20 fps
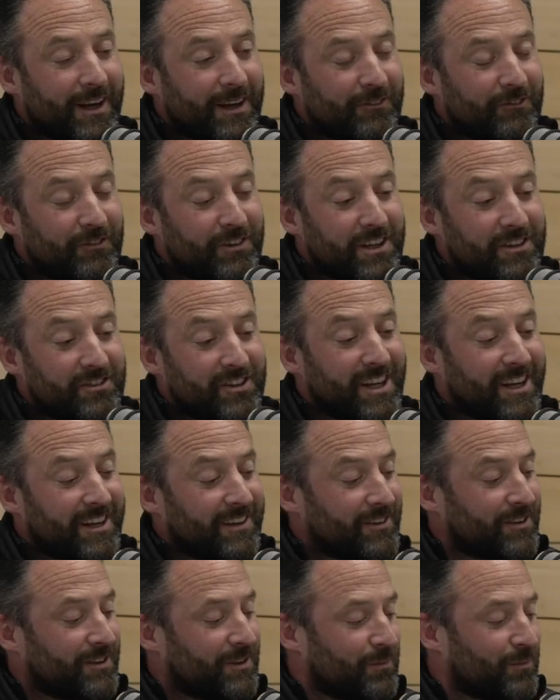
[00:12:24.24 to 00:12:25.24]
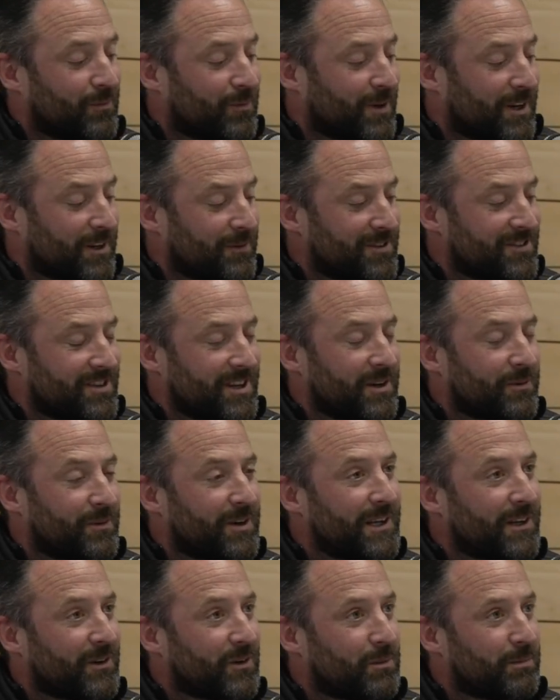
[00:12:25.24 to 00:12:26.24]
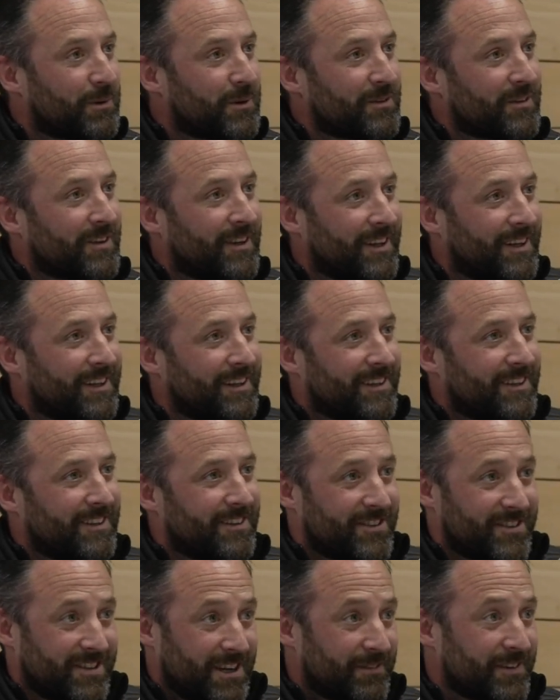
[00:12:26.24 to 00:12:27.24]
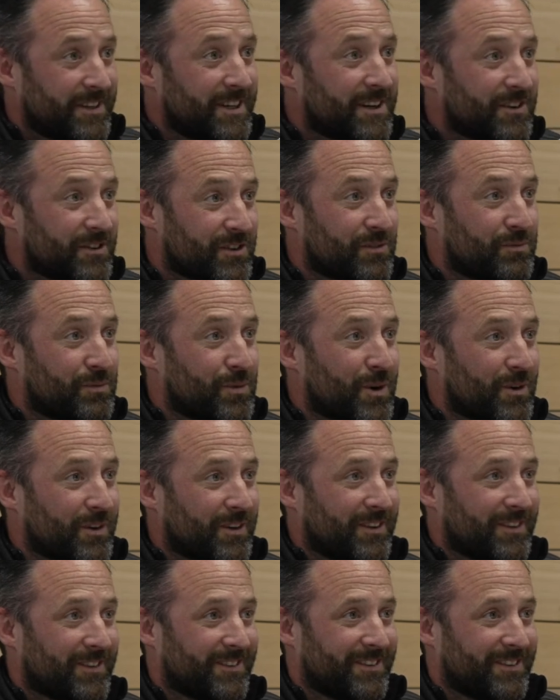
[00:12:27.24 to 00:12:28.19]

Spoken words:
reiterate what I was saying a while ago about 7 years of work.